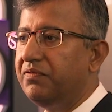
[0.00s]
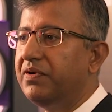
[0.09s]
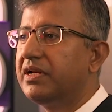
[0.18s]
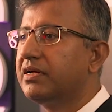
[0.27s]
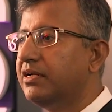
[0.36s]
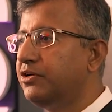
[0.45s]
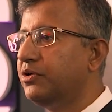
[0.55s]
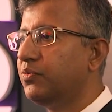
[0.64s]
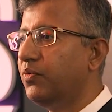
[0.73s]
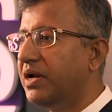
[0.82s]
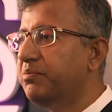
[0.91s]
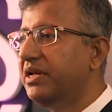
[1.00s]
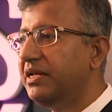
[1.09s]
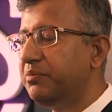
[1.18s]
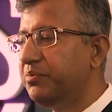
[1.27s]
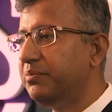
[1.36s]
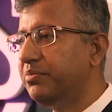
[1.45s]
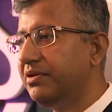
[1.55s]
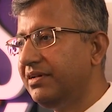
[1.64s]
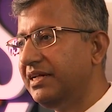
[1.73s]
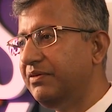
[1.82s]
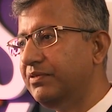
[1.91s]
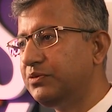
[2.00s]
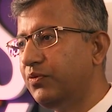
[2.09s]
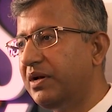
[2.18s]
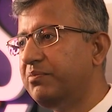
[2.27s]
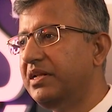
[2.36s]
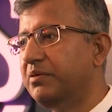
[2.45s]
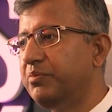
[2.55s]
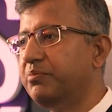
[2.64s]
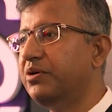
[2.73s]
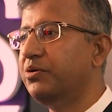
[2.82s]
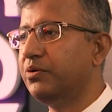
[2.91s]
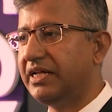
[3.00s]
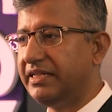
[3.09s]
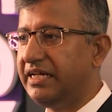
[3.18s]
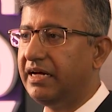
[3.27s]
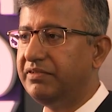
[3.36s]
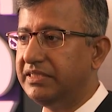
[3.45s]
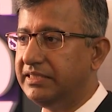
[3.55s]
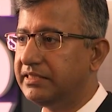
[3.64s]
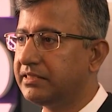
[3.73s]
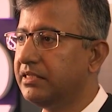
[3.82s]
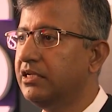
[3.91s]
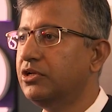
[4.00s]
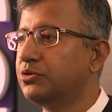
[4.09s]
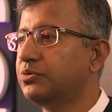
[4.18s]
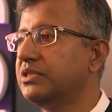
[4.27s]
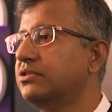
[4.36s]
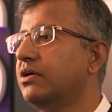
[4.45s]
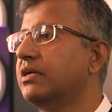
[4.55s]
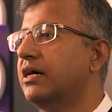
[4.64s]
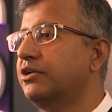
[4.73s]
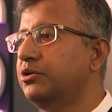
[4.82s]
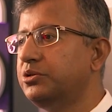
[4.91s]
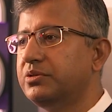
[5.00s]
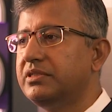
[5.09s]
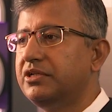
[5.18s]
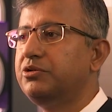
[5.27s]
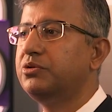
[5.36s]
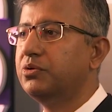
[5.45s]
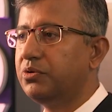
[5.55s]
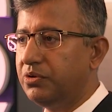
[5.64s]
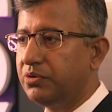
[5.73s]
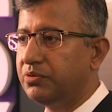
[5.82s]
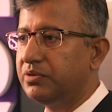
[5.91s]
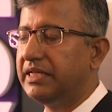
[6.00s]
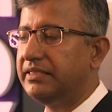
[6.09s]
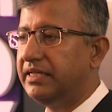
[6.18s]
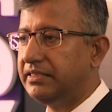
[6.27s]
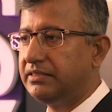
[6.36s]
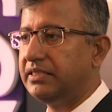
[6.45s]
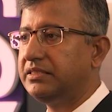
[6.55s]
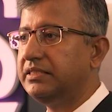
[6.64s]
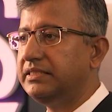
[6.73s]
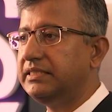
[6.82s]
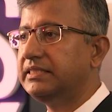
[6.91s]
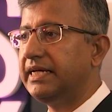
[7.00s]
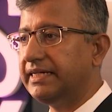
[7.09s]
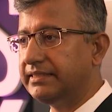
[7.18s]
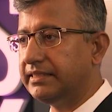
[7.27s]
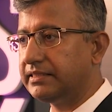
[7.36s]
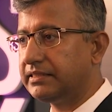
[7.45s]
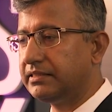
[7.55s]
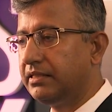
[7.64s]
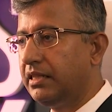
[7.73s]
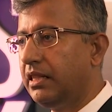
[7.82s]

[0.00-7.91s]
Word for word: We're a country of 1 billion people in which 1 million people know that they have disease. So it's not unusual that you don't know that there's such a disease exists.